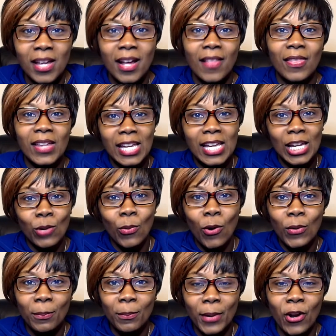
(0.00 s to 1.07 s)
the Hero
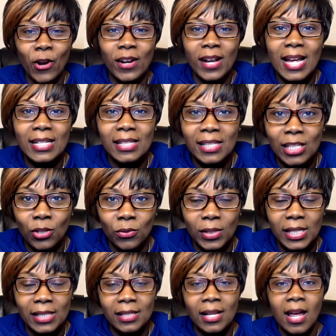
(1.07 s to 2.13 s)
in Paradise
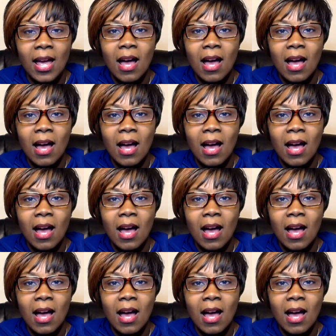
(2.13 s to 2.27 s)
series.